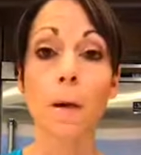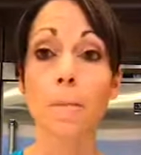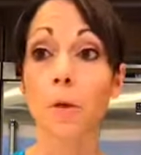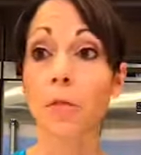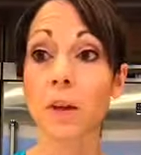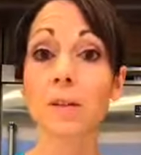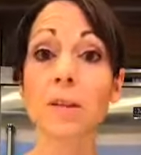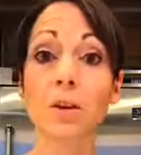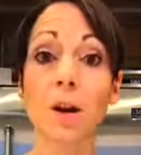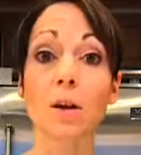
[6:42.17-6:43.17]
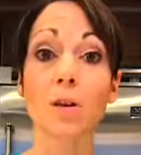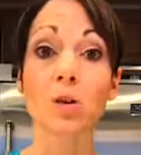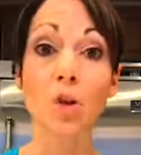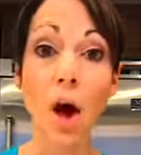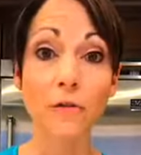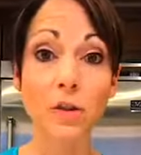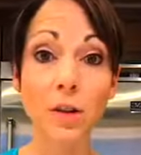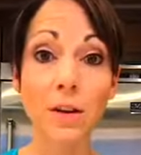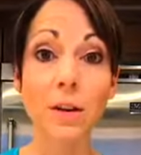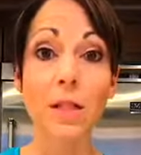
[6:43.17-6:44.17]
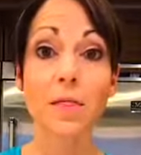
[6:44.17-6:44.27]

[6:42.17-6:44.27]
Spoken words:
The things that are softer,